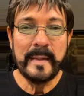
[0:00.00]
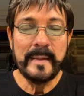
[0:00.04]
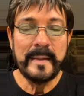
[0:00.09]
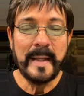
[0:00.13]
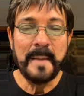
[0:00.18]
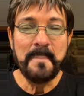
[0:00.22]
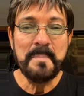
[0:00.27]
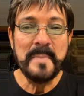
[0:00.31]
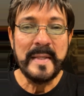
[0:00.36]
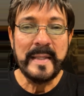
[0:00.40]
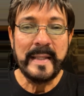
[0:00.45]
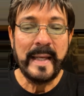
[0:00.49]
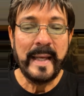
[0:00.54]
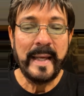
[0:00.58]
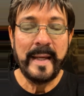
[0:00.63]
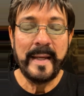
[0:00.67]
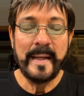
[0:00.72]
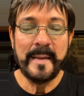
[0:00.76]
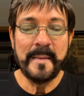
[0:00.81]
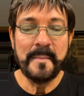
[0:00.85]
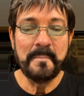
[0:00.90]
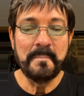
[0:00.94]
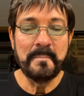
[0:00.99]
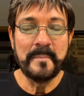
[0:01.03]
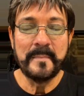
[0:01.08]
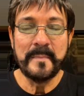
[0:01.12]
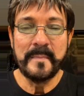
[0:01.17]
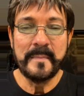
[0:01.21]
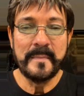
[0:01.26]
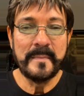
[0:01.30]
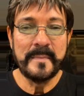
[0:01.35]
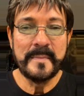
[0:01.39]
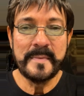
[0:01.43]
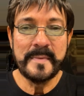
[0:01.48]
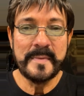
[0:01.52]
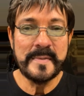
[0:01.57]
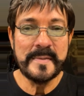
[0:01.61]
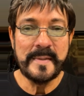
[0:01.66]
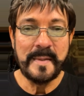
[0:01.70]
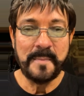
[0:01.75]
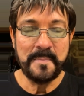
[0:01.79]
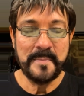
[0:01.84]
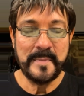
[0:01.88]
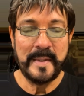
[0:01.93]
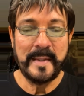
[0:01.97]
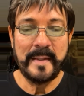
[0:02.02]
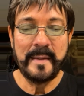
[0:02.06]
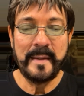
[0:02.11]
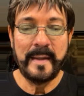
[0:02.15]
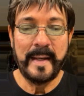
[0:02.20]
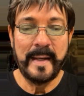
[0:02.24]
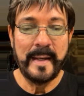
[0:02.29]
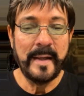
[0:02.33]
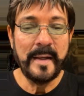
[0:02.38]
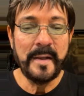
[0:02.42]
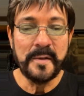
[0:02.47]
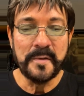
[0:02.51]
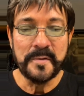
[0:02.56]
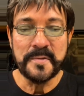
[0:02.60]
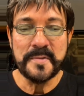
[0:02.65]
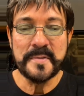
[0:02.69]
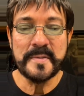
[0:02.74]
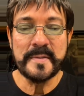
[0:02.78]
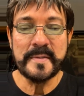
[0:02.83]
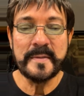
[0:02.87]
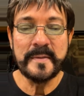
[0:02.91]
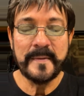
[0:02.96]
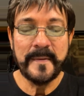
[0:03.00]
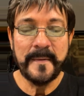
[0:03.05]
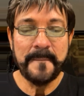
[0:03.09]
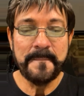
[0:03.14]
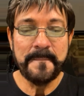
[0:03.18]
that became something else.